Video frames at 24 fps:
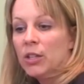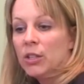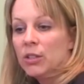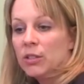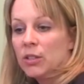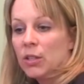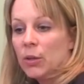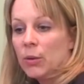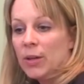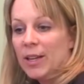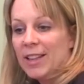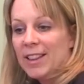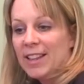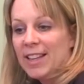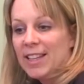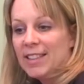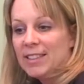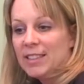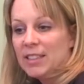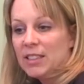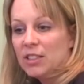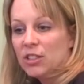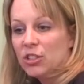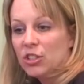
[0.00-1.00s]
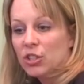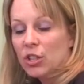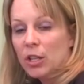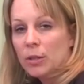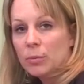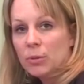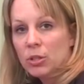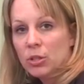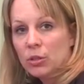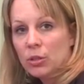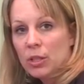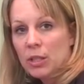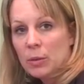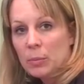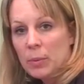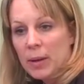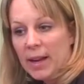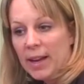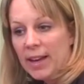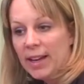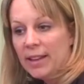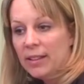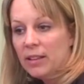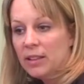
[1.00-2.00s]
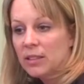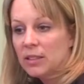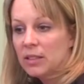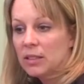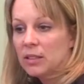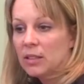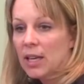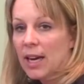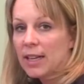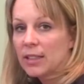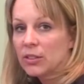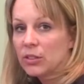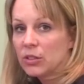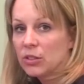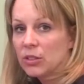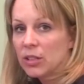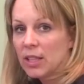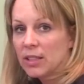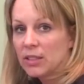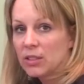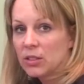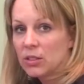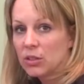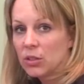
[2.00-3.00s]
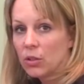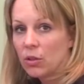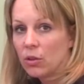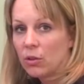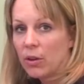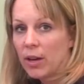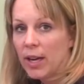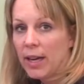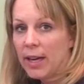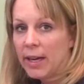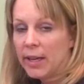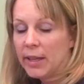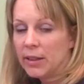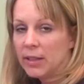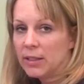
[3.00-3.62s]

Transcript: So unless it's sharpshooting pain, these exercises are okay.